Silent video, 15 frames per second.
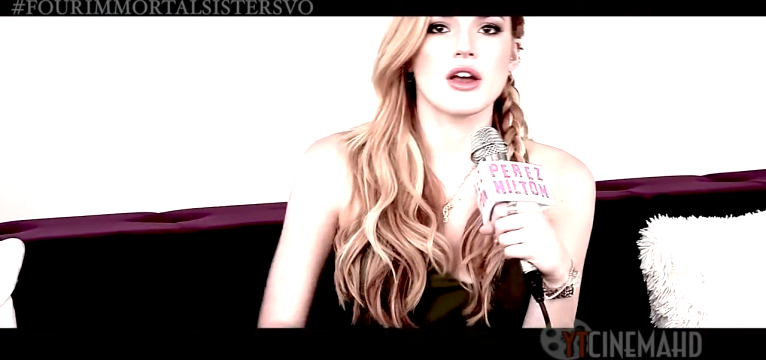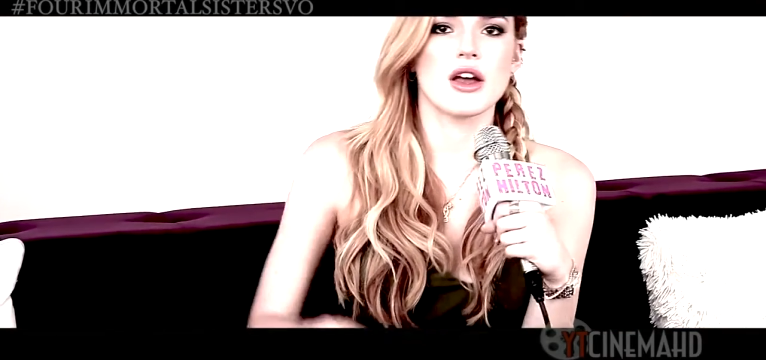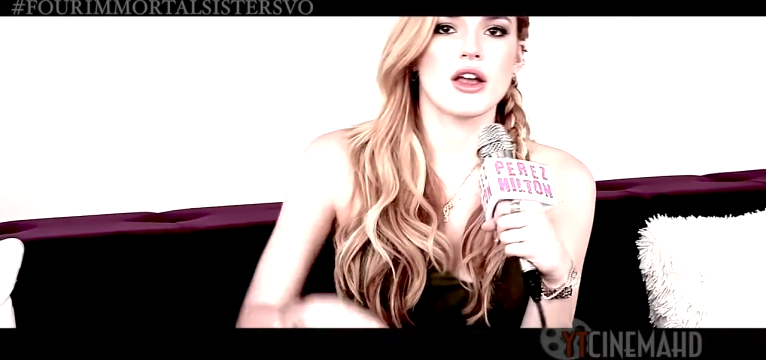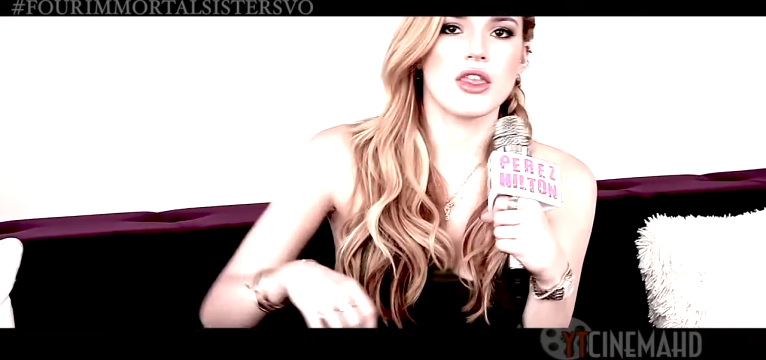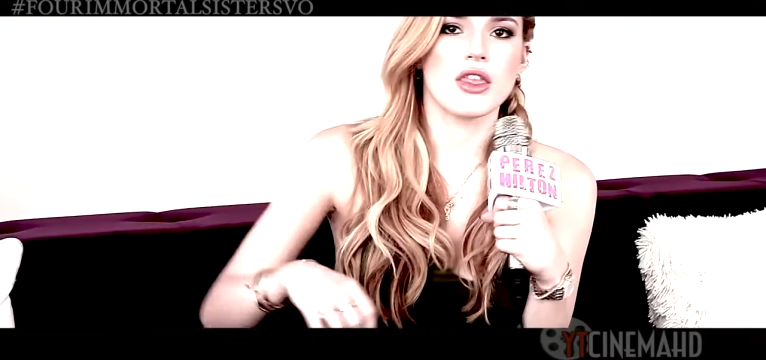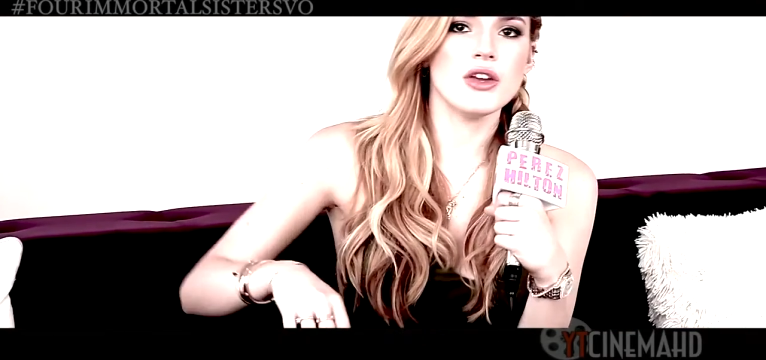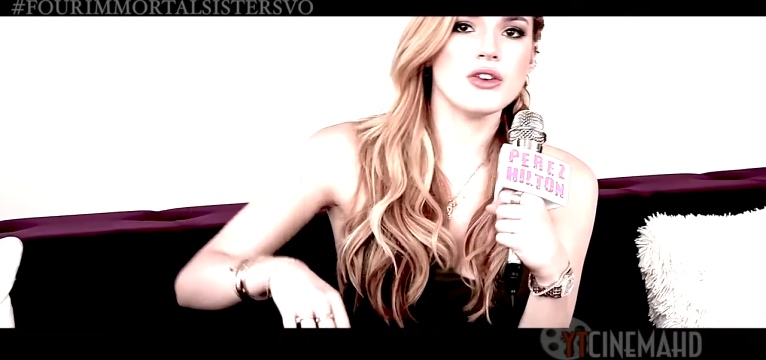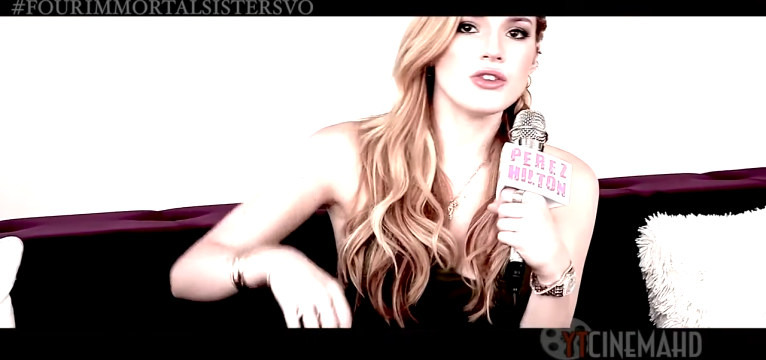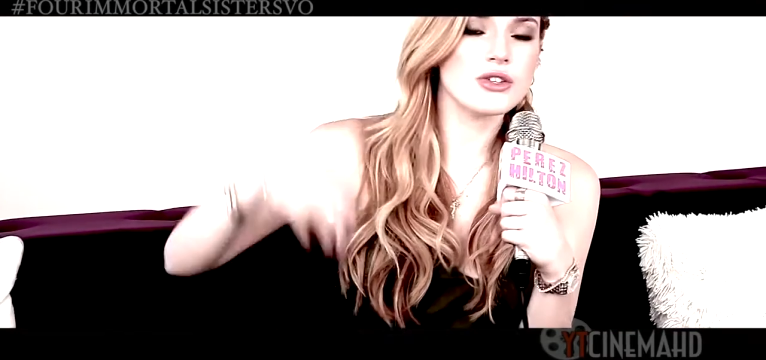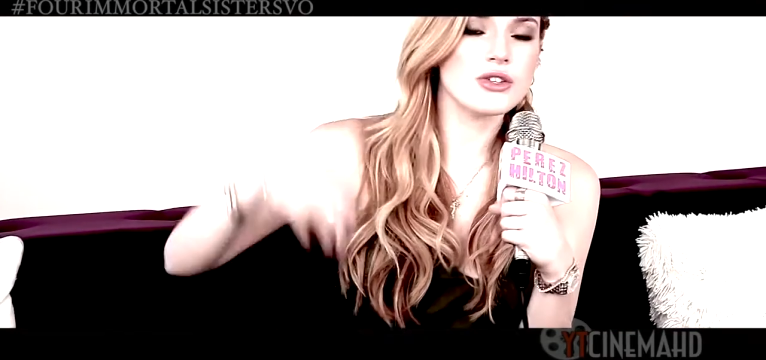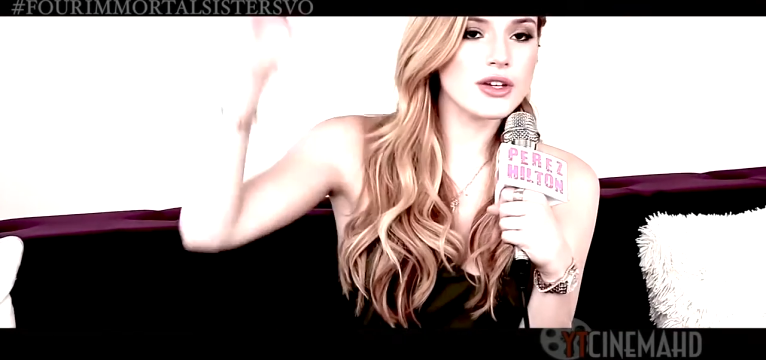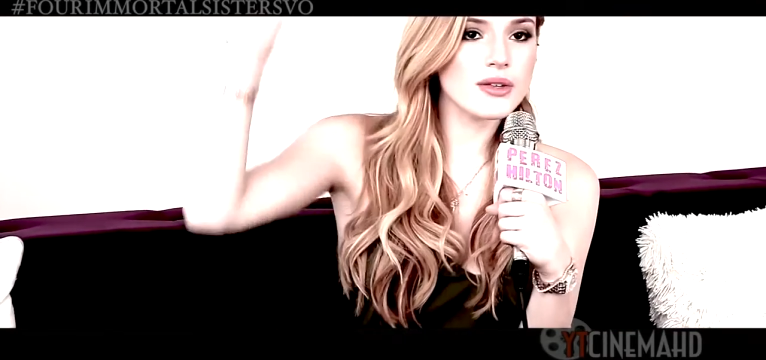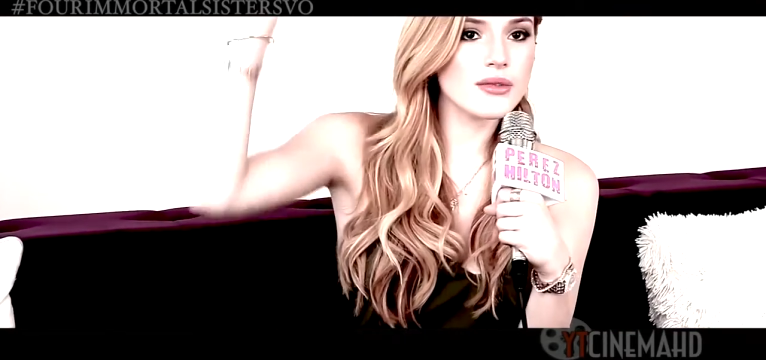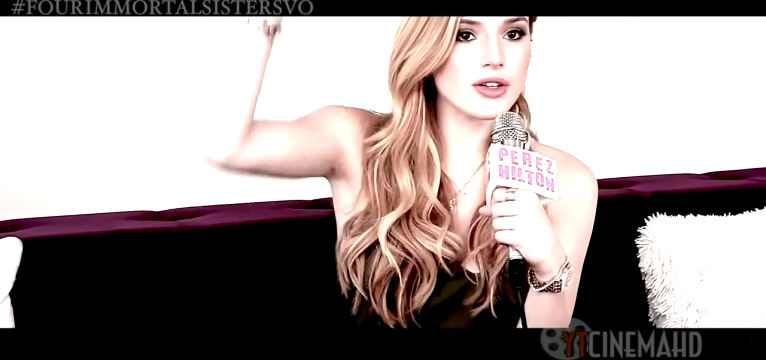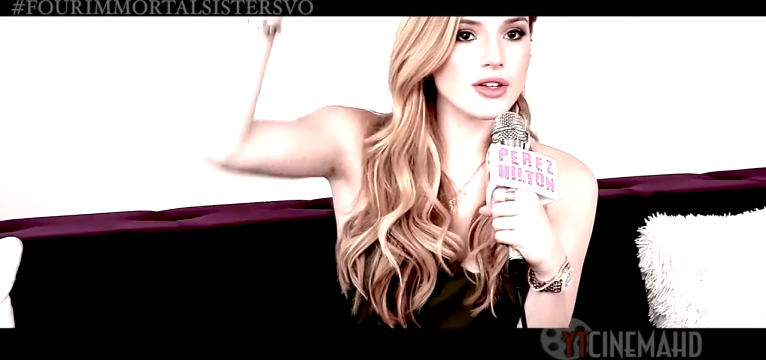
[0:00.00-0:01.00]
Dreamers
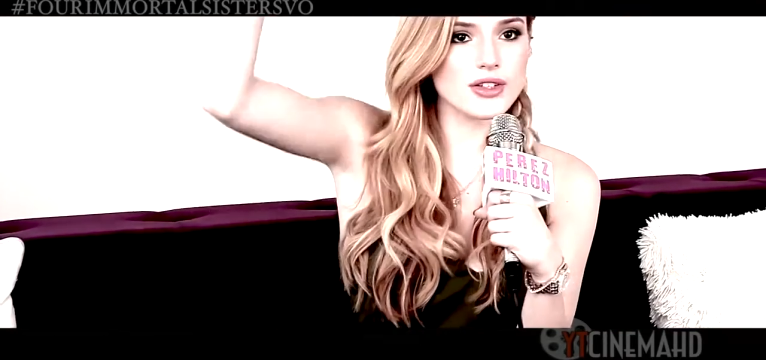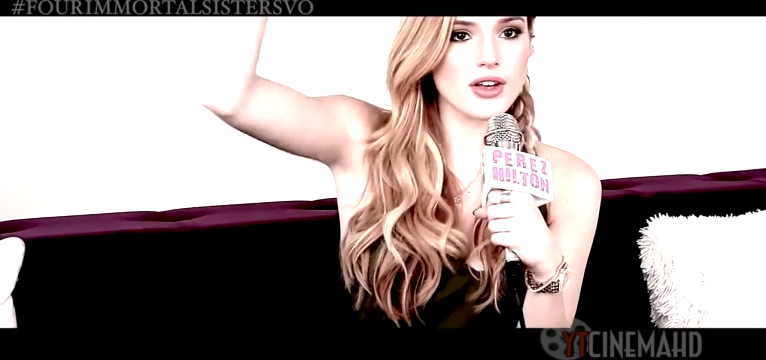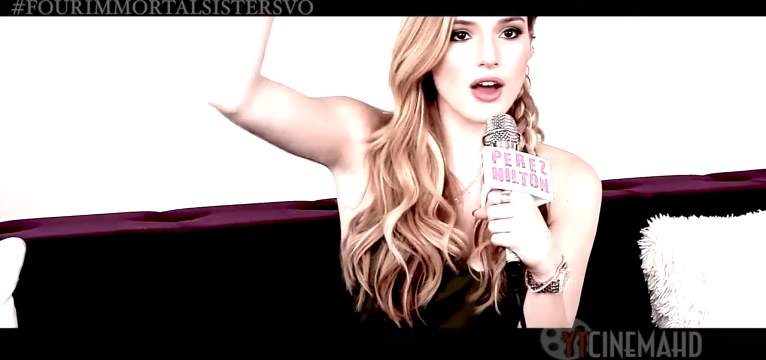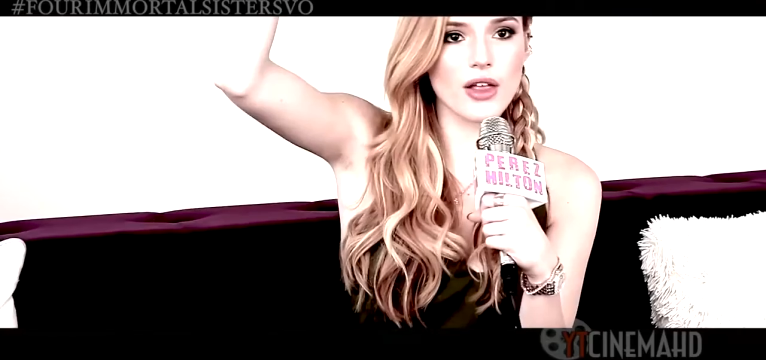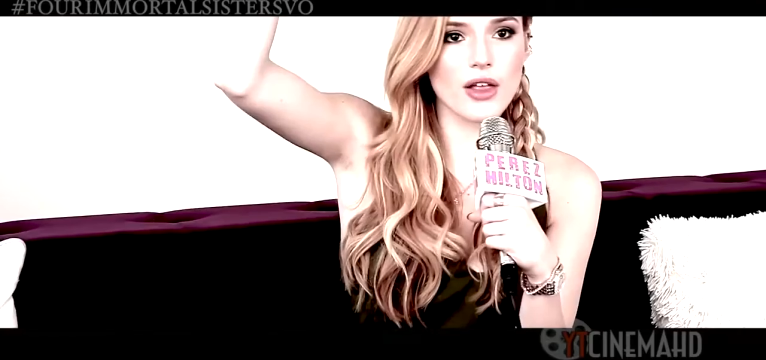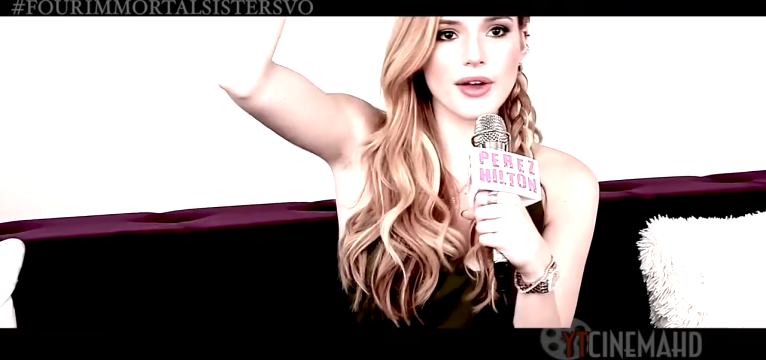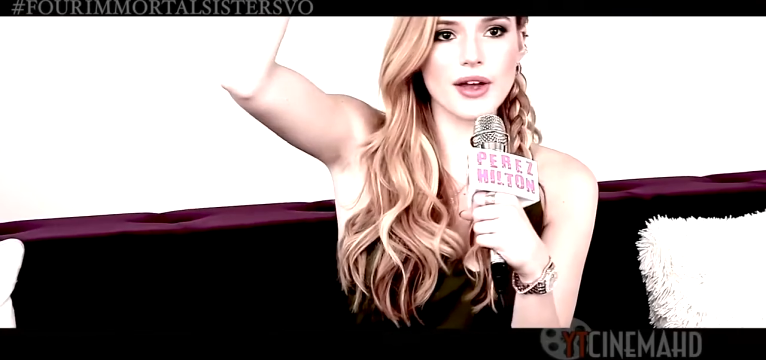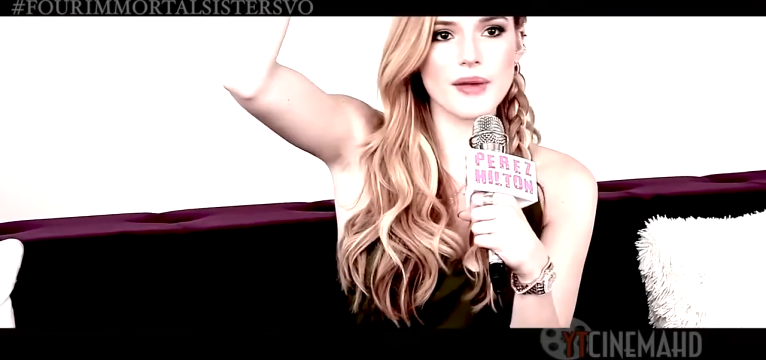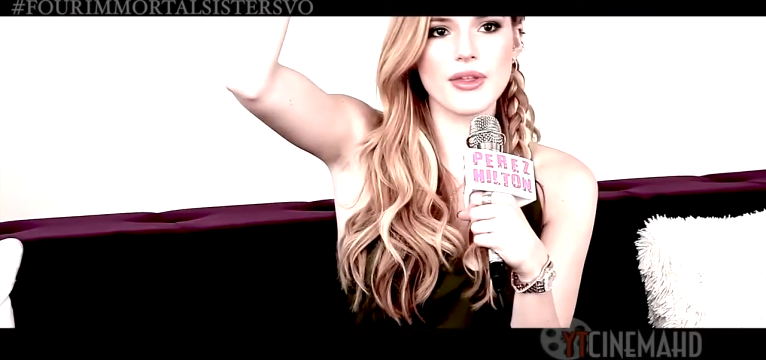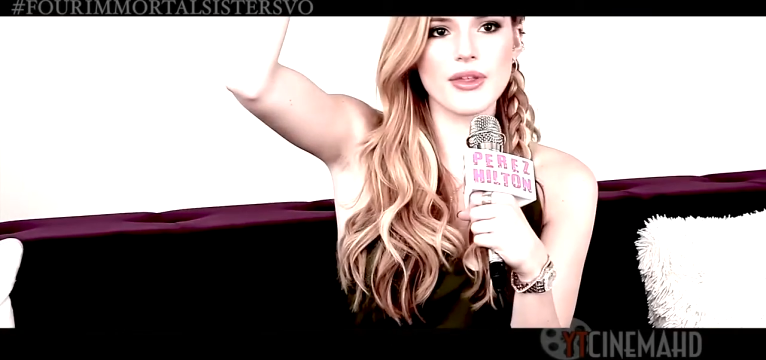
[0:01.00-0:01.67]
Are Creative.